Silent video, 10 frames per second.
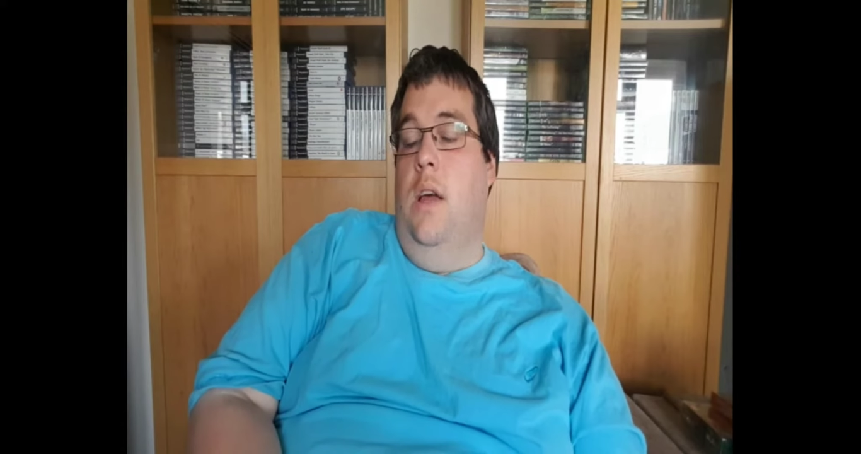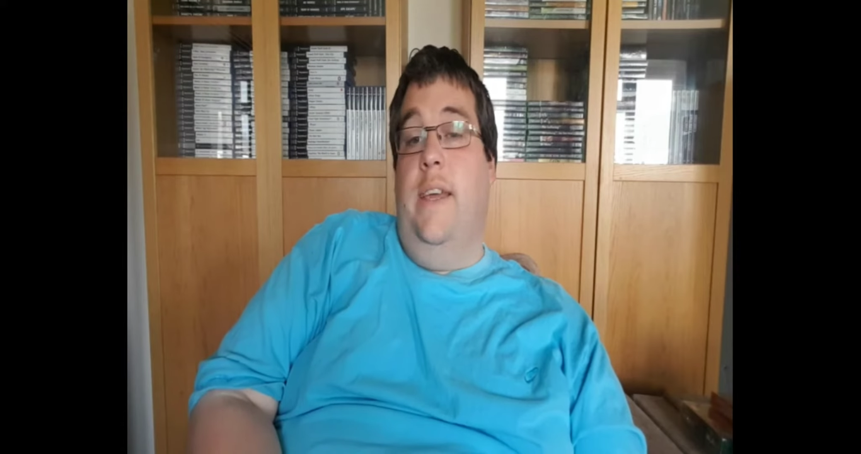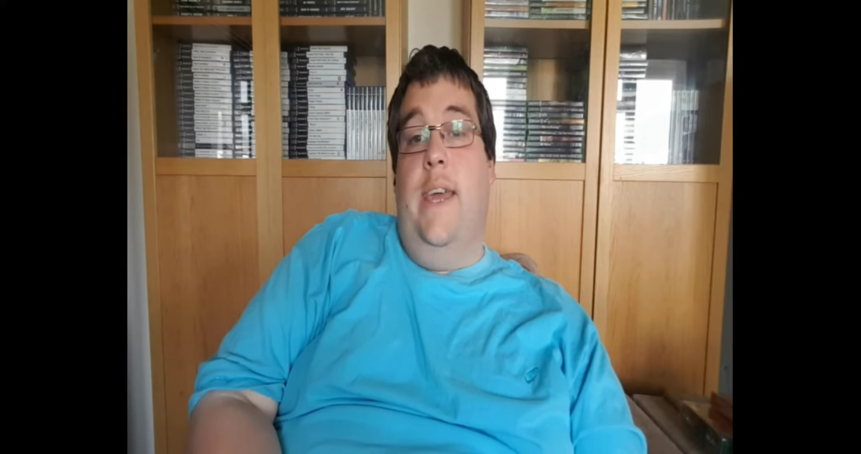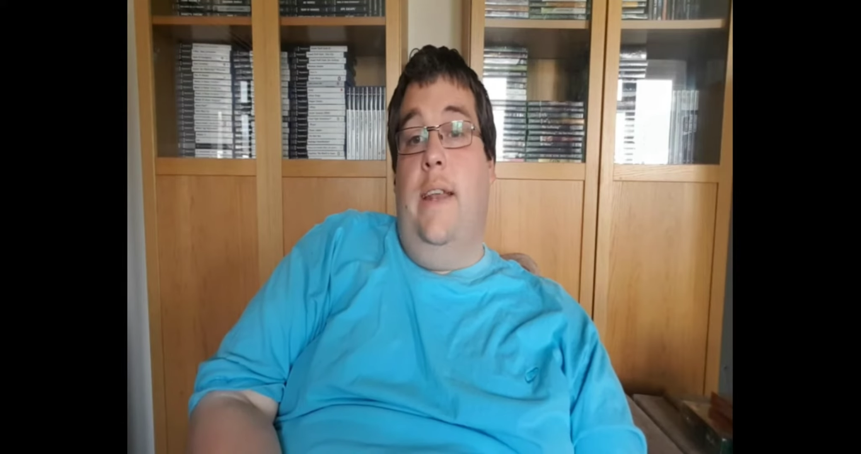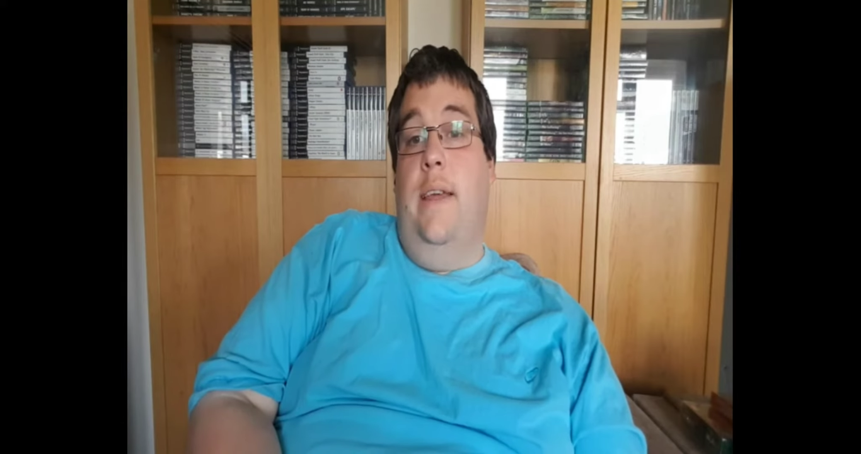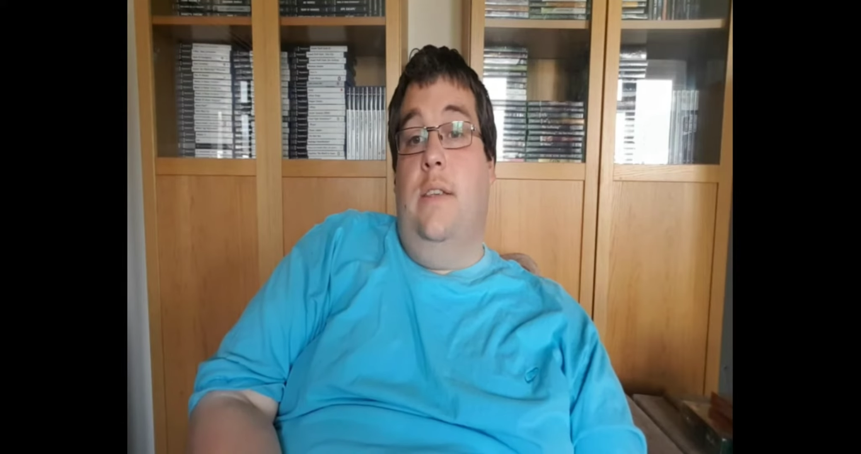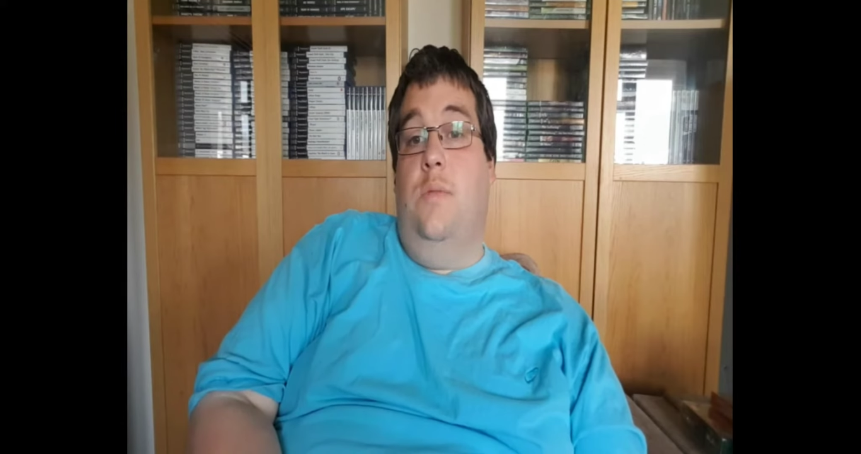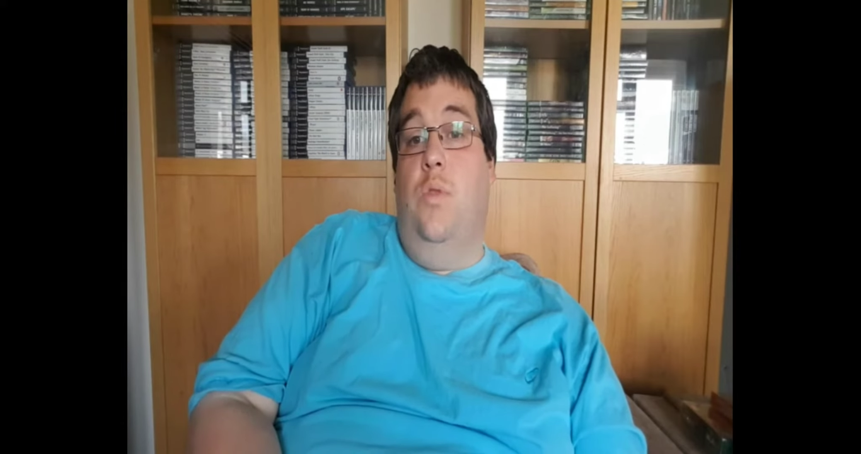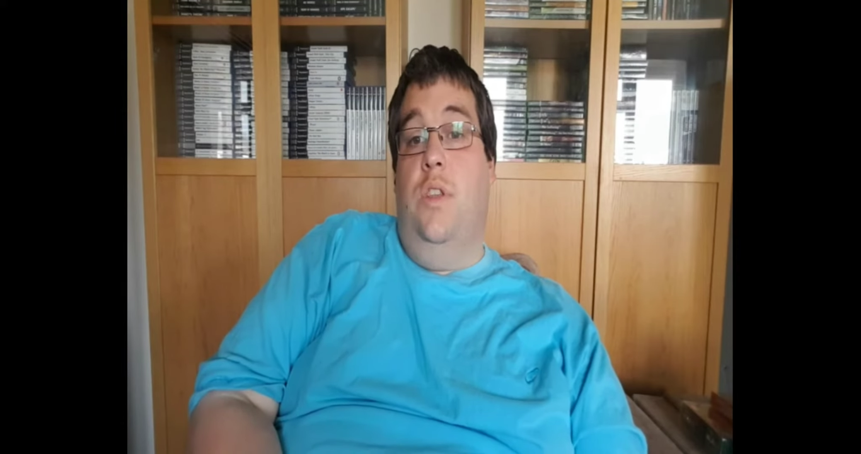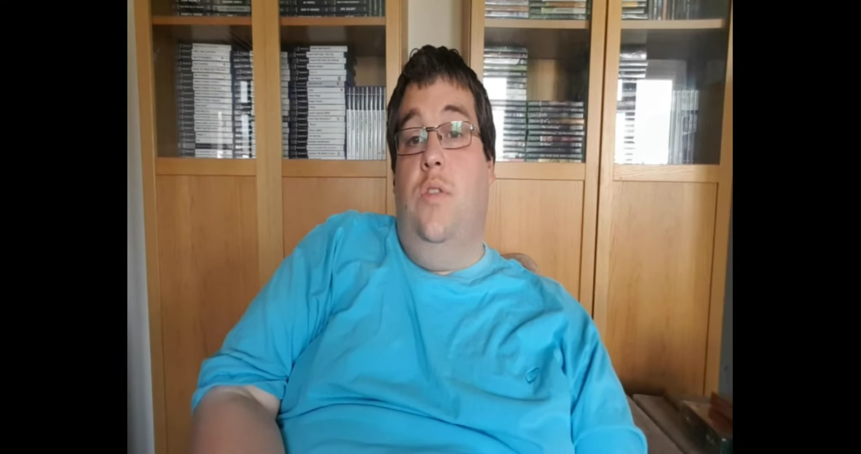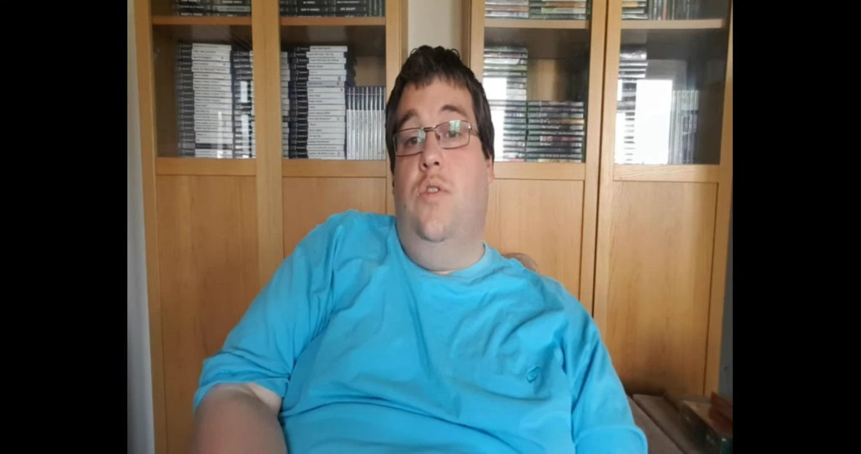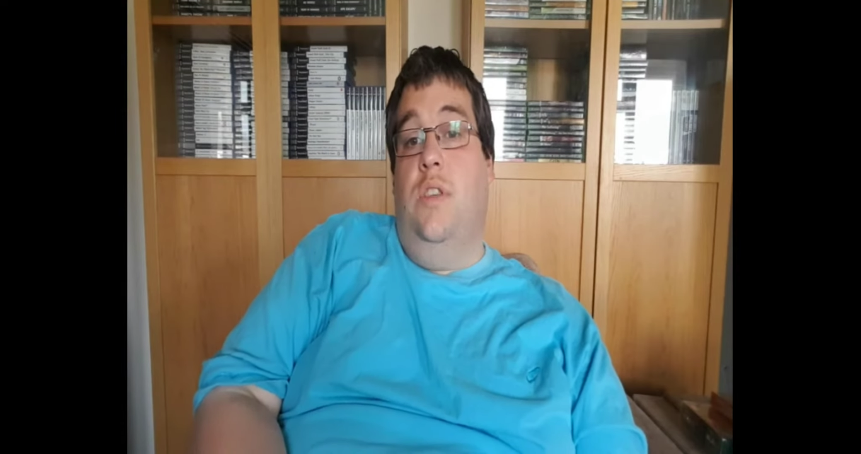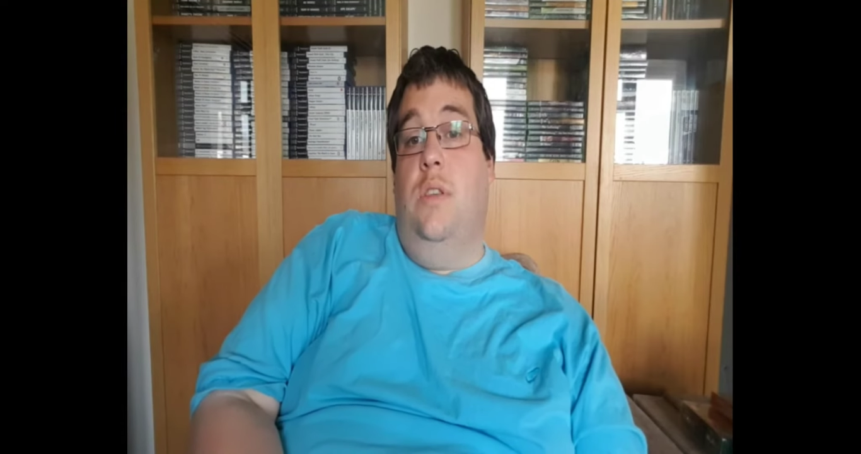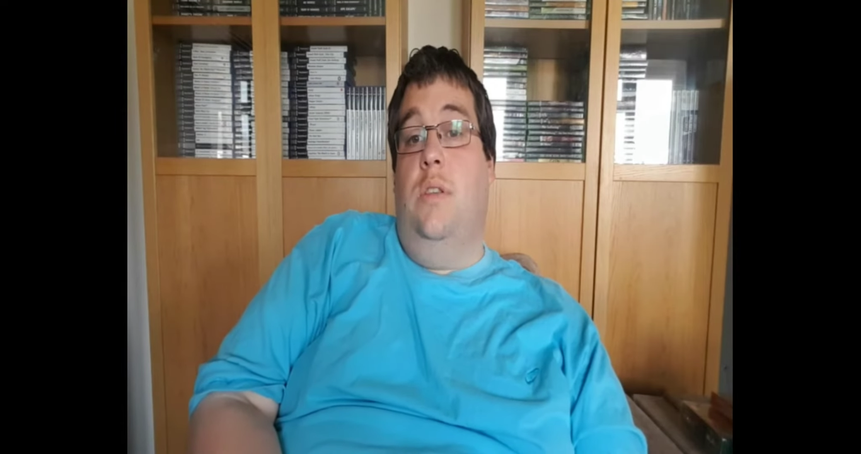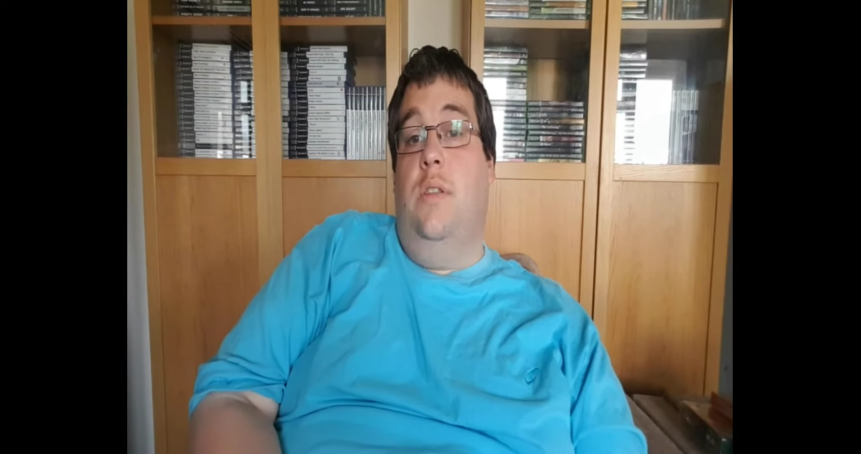again, it's one of those
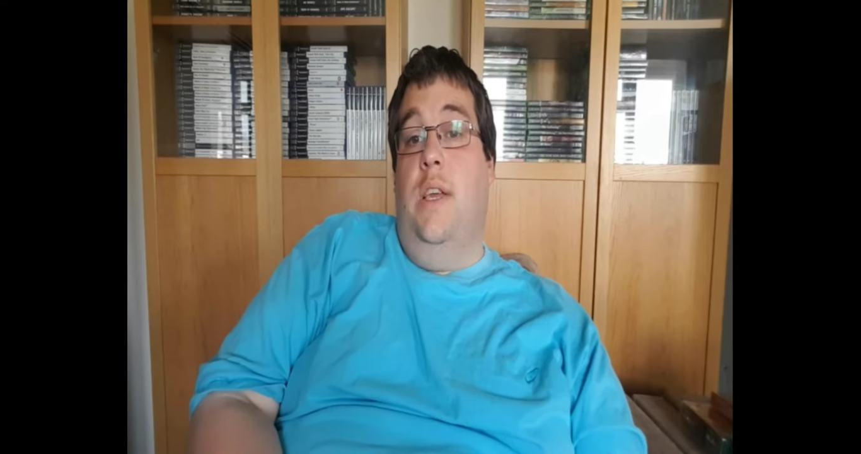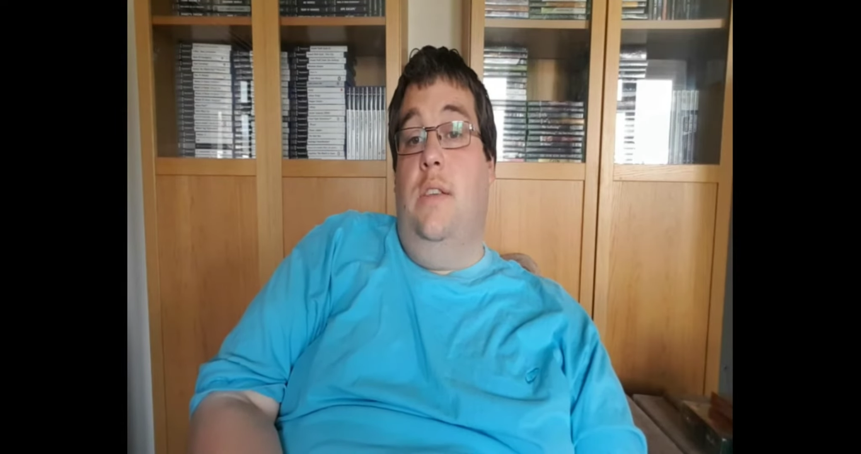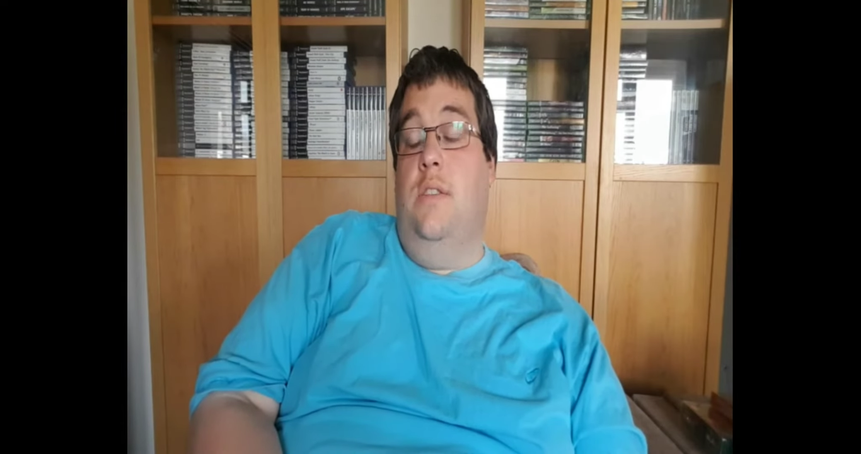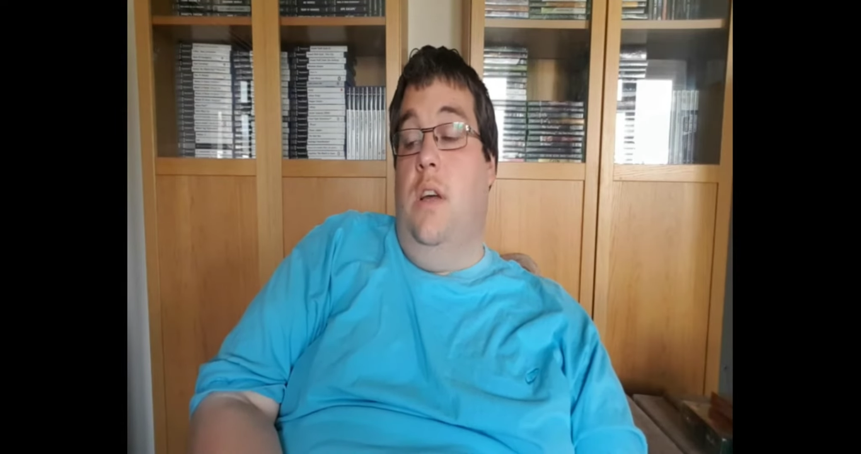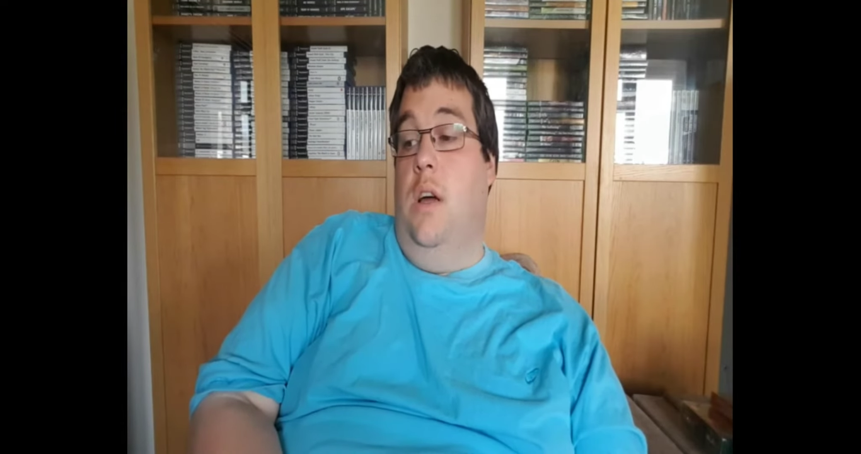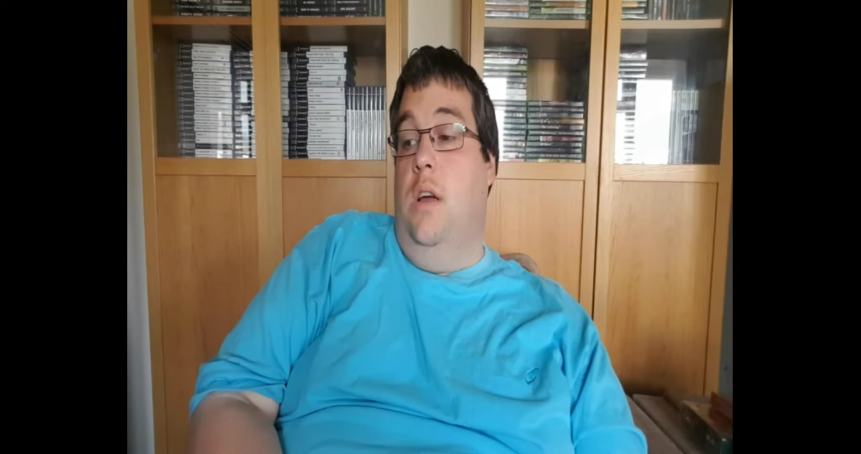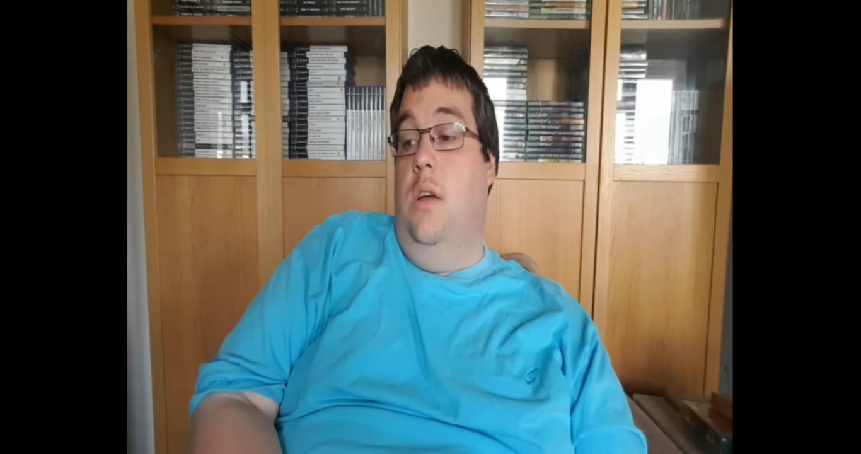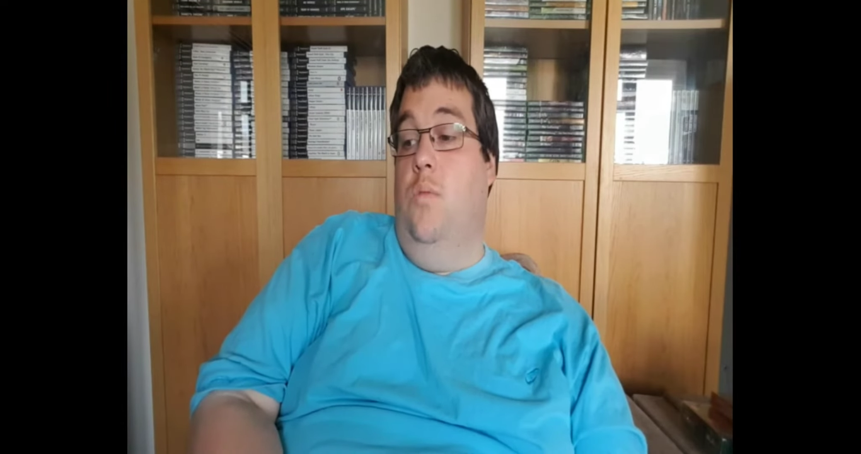things that